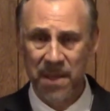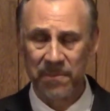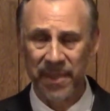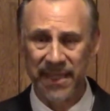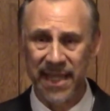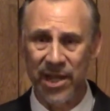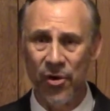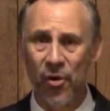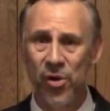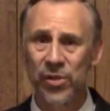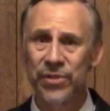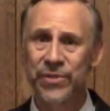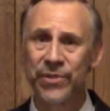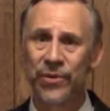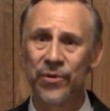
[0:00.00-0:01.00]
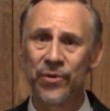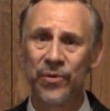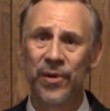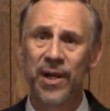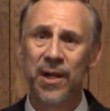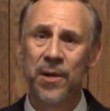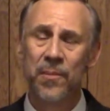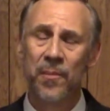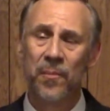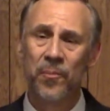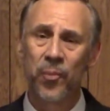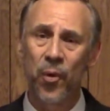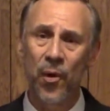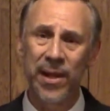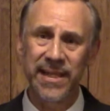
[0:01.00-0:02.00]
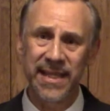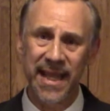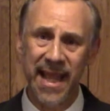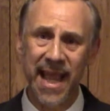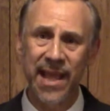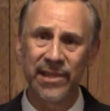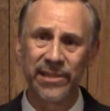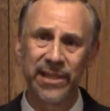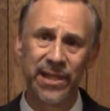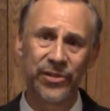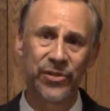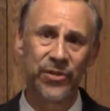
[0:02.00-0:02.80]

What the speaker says: but they also point ahead